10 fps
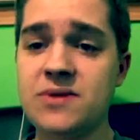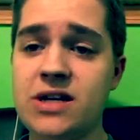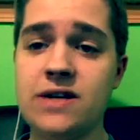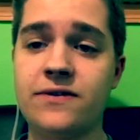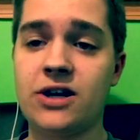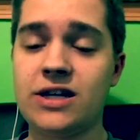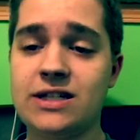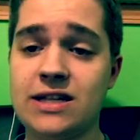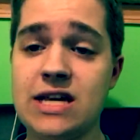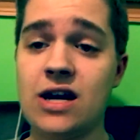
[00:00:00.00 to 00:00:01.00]
Speaking of
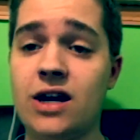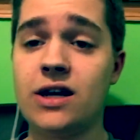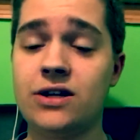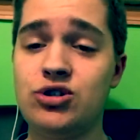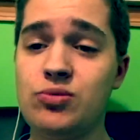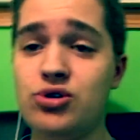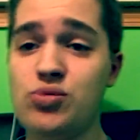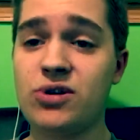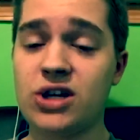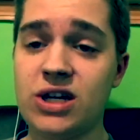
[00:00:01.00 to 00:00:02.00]
cuts, the uh, super
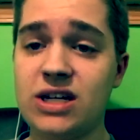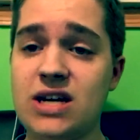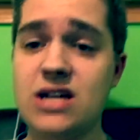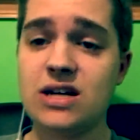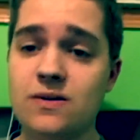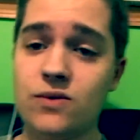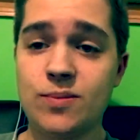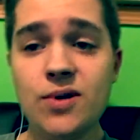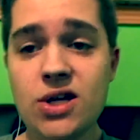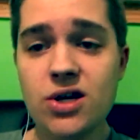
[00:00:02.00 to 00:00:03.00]
duper cut looked pretty